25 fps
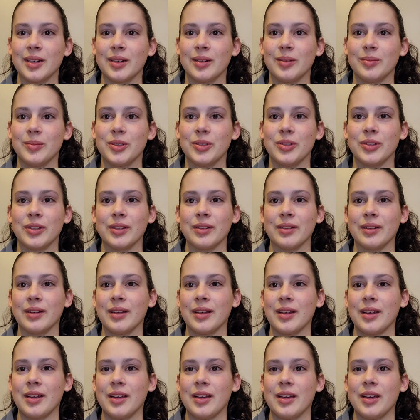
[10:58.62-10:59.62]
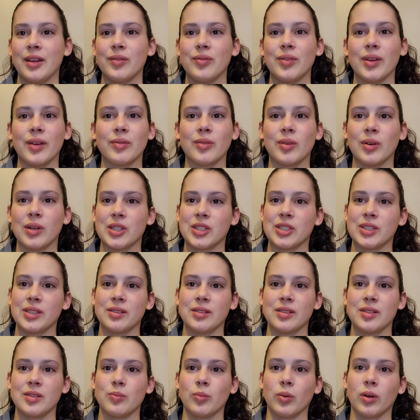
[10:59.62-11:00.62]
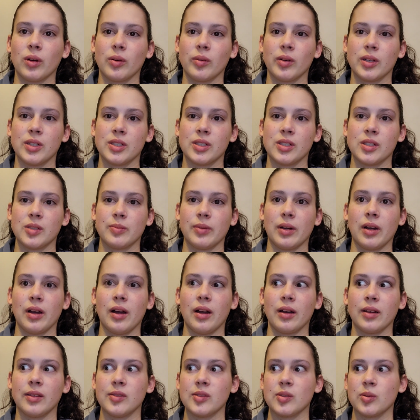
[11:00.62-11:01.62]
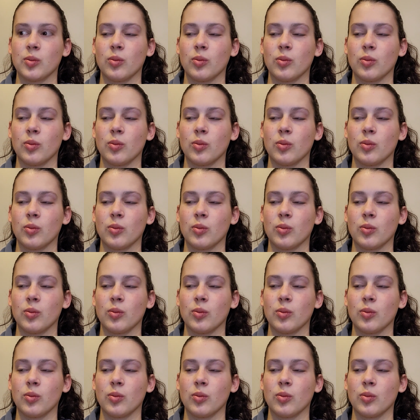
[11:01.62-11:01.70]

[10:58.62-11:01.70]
You can, if you have questions, more questions about how to use a